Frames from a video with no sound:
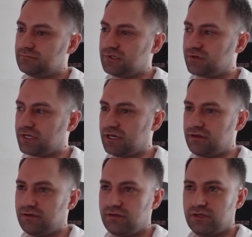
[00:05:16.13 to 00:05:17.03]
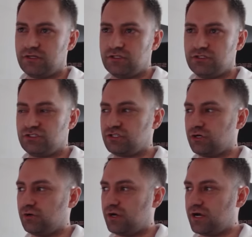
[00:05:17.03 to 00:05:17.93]
Okay,
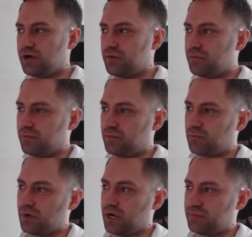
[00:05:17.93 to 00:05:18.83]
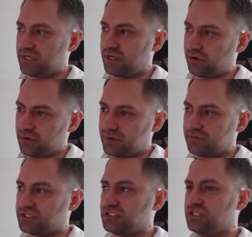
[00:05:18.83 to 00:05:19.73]
so um, up here above
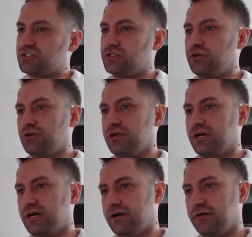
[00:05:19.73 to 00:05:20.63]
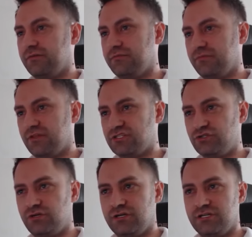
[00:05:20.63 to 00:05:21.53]
the sensor, uh, the
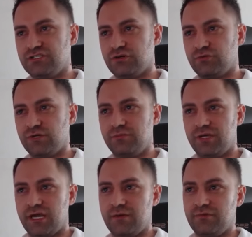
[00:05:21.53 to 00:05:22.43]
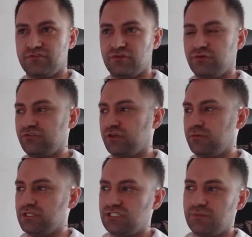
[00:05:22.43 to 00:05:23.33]
student is on webcam, and so it's going to
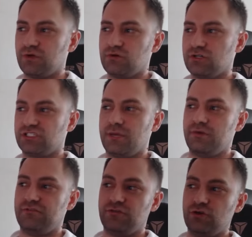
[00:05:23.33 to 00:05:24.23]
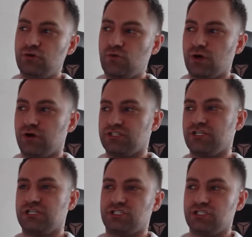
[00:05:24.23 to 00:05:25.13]
be the typical Examity view where it's
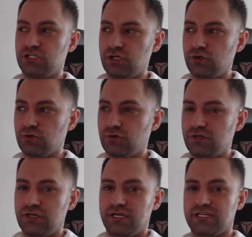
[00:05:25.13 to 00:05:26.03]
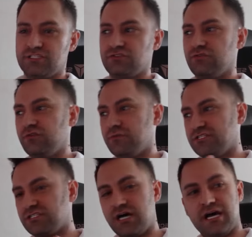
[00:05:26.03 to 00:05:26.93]
not just you, it's from the
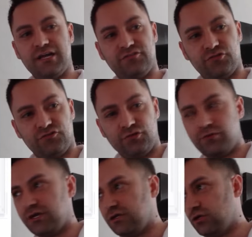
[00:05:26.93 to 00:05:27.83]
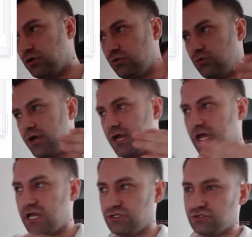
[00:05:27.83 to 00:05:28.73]
side, so it's viewing you and your